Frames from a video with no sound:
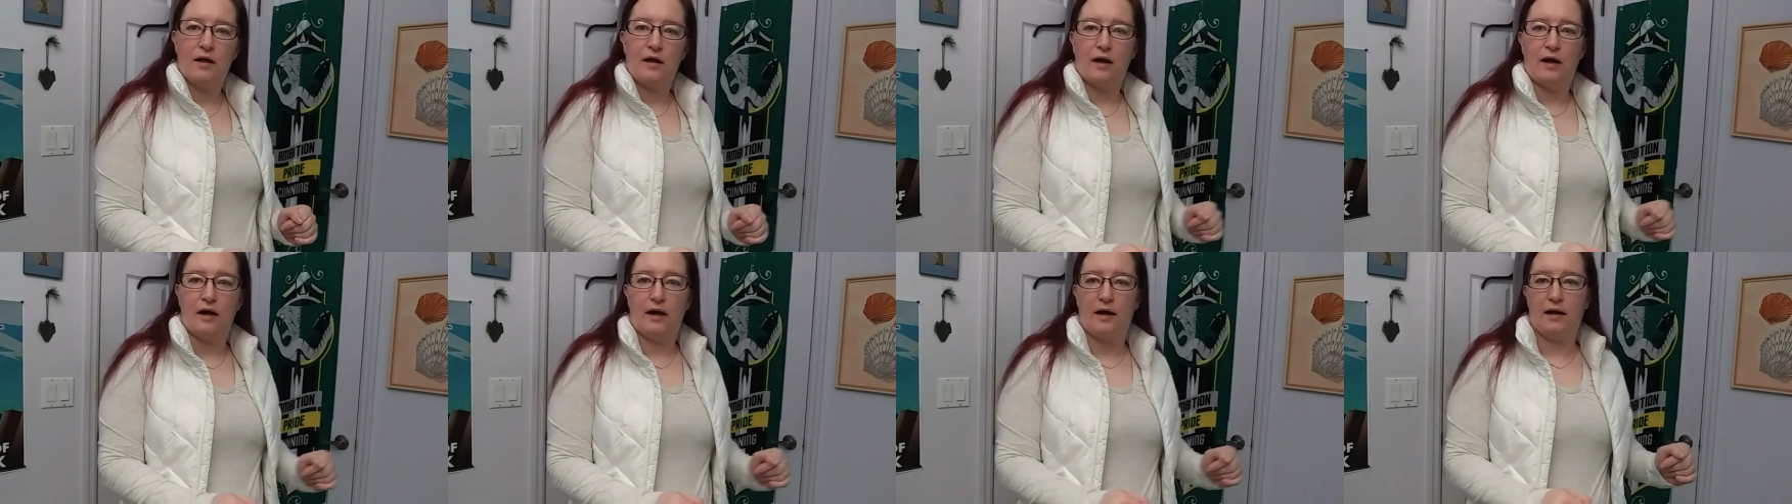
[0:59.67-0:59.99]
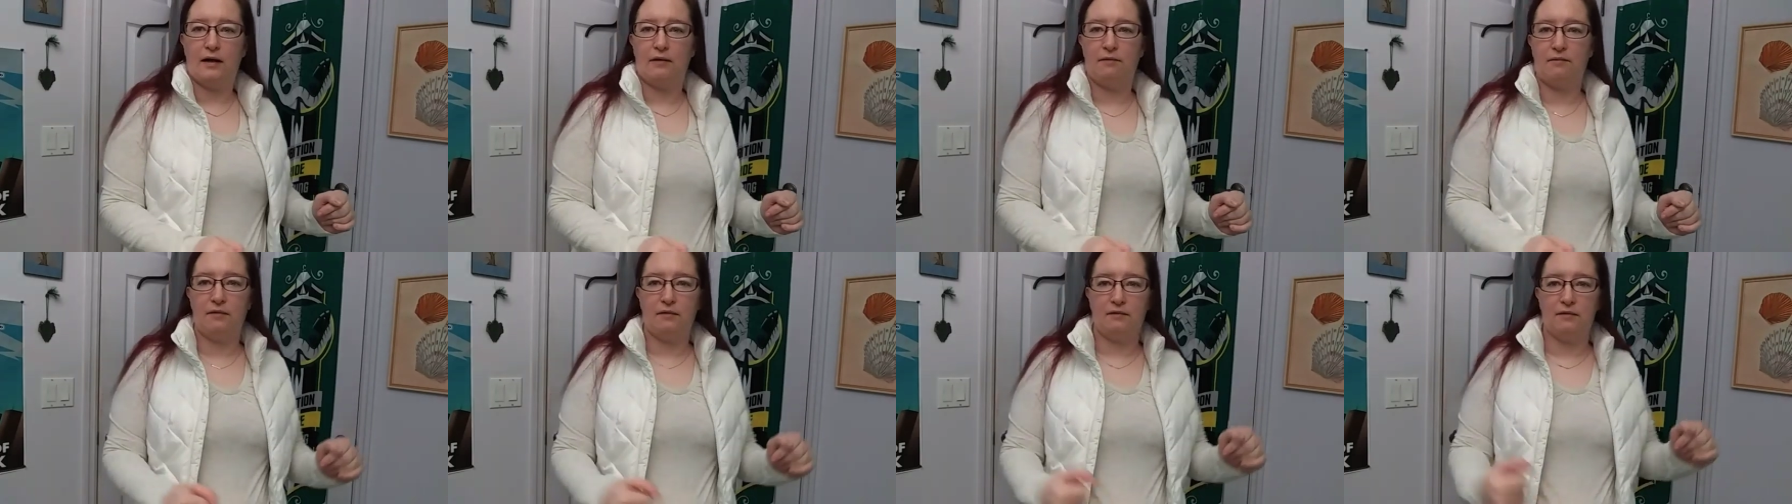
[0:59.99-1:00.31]

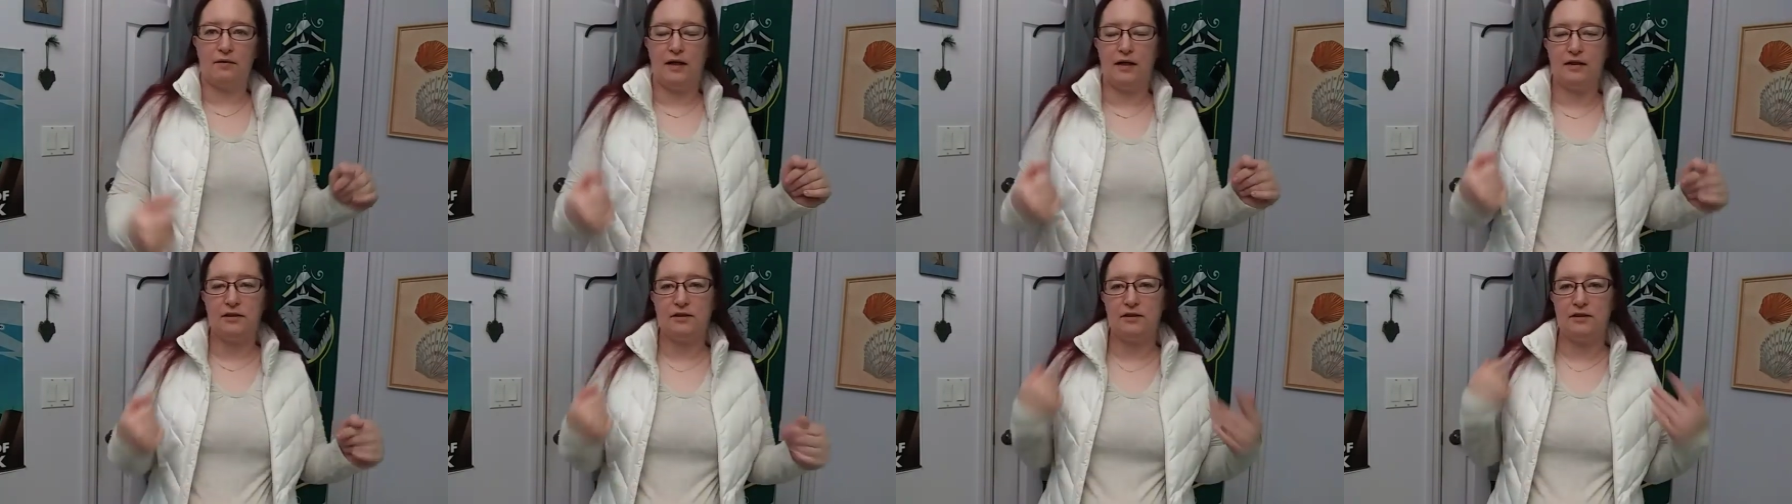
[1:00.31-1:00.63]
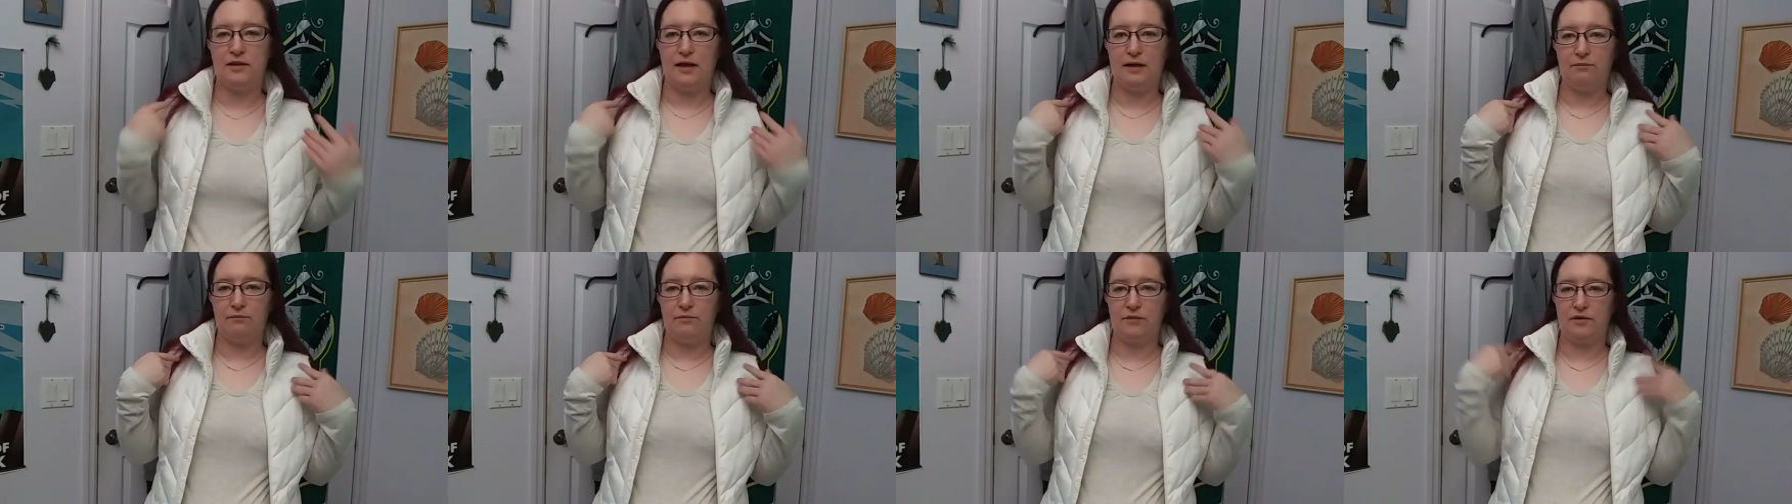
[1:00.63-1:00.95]
Um, next
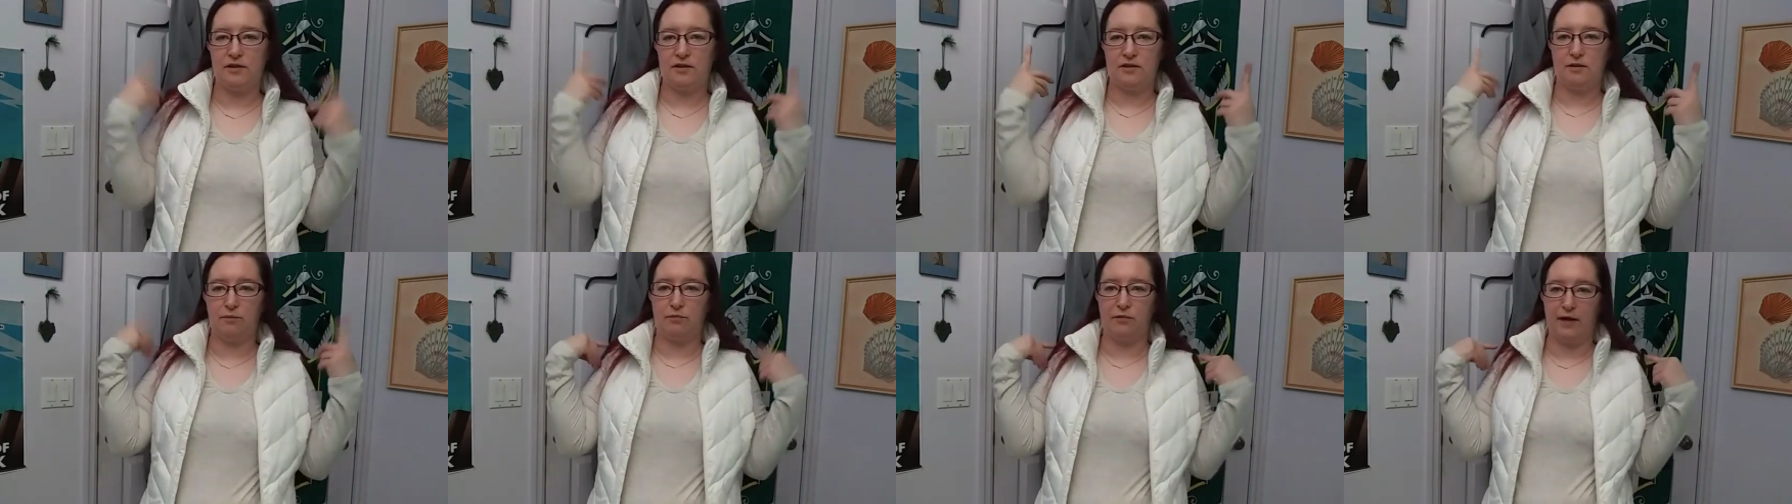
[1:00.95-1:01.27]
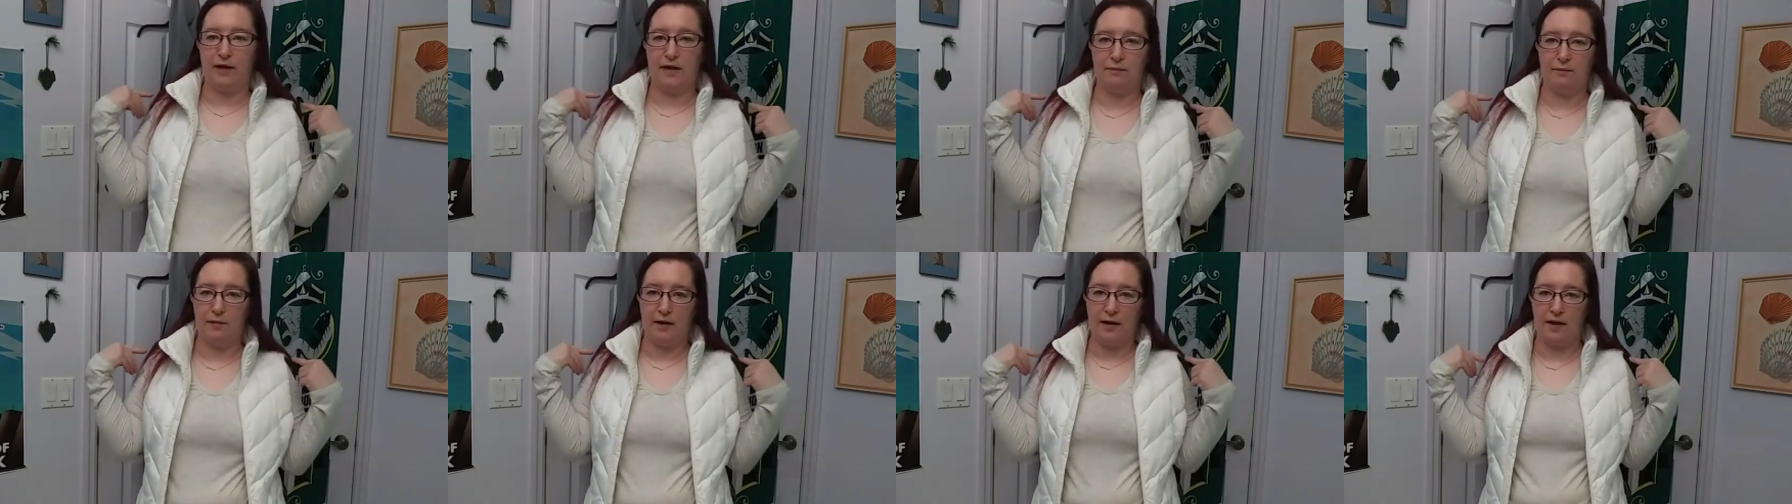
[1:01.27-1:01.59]
step is to
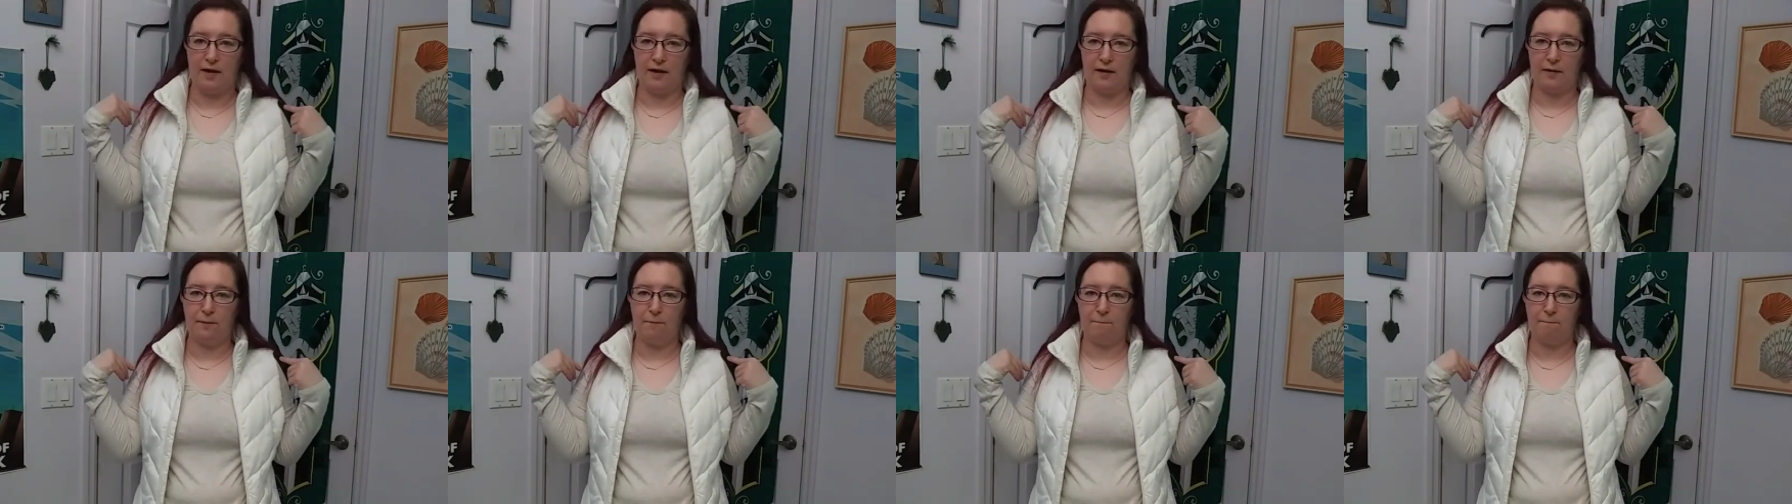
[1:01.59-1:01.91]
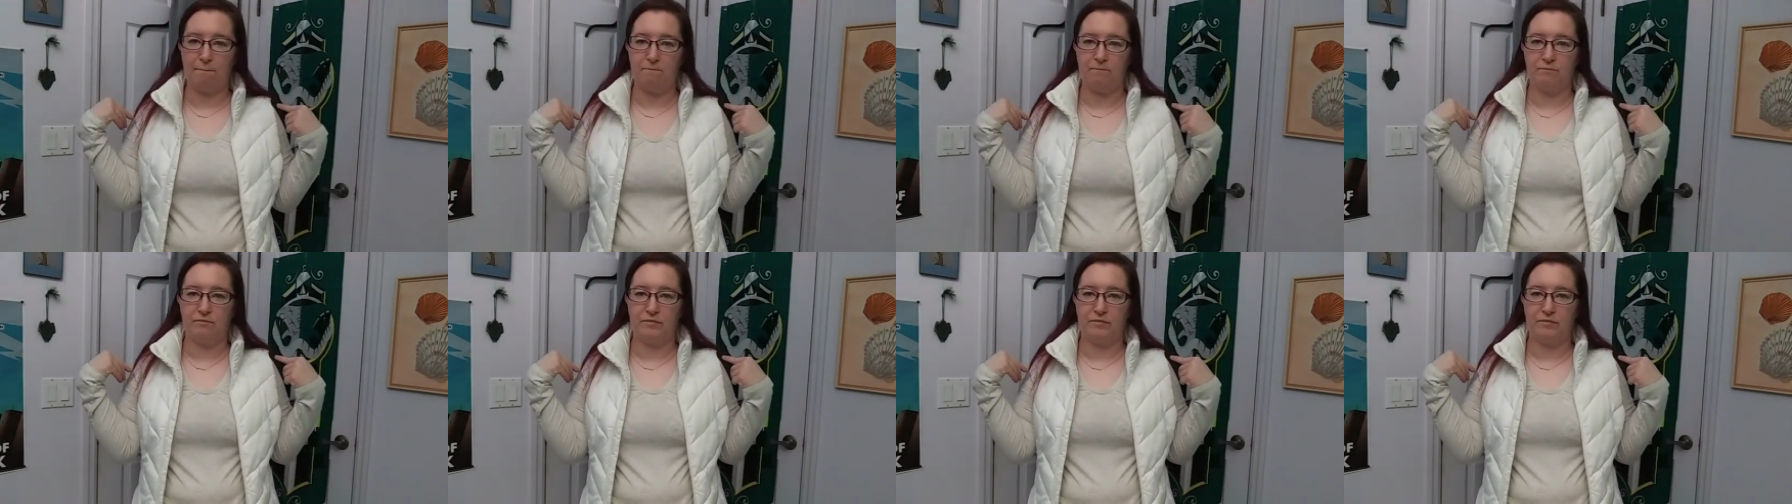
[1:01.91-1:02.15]
braid my hair.